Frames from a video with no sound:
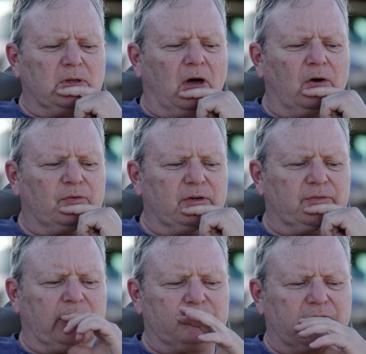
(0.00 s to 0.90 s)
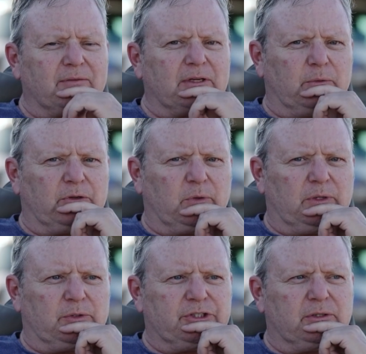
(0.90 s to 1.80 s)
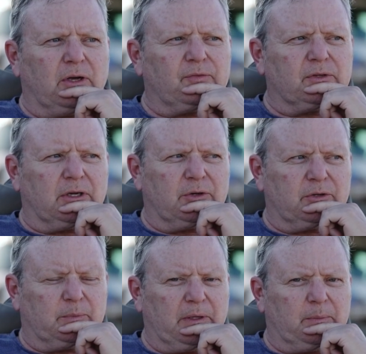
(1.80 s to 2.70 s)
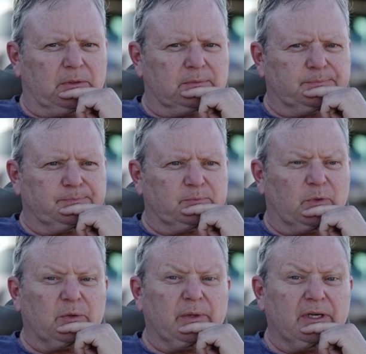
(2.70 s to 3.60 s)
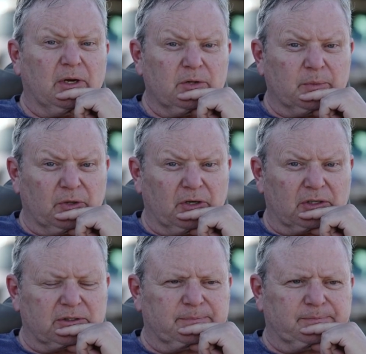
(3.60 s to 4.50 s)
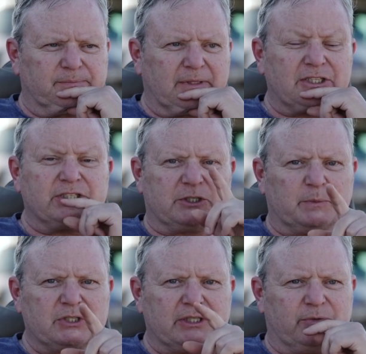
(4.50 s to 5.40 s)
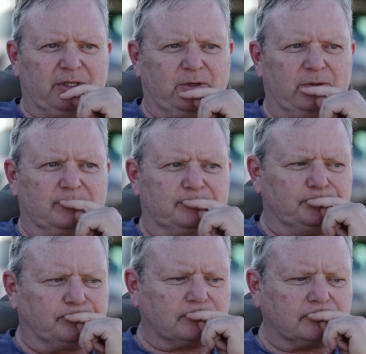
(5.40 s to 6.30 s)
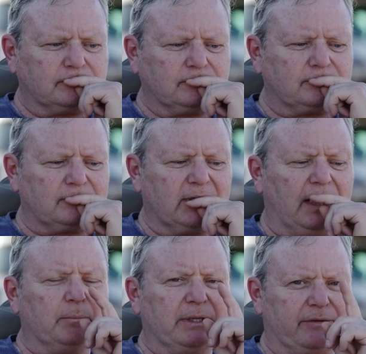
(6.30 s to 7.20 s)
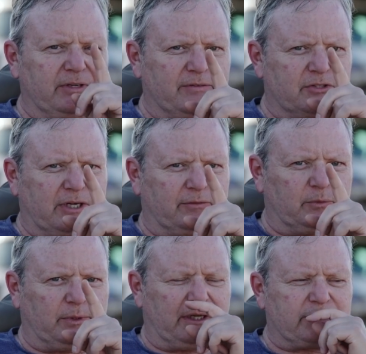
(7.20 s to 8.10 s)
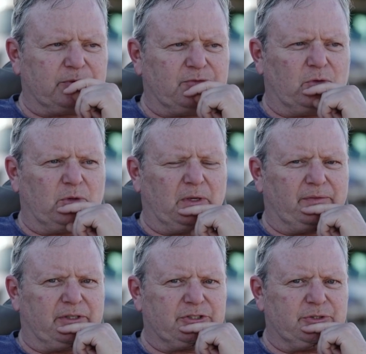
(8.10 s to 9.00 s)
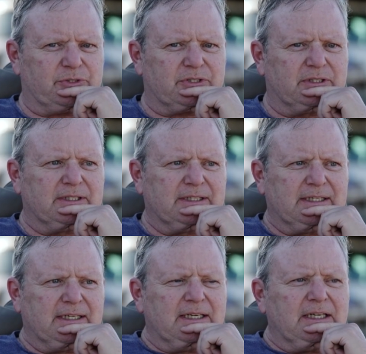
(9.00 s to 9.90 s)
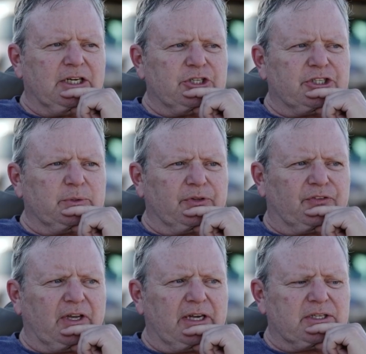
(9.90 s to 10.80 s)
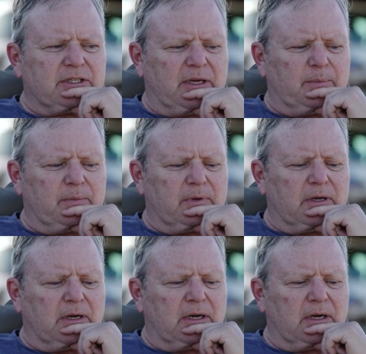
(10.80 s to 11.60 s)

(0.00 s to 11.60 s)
will often, if I'm traveling with Gwyn, she'll often go to the people, whether we know them or not. Actually, especially if we know them. But they've never traveled with us before on one of our shoots. And she will say to them,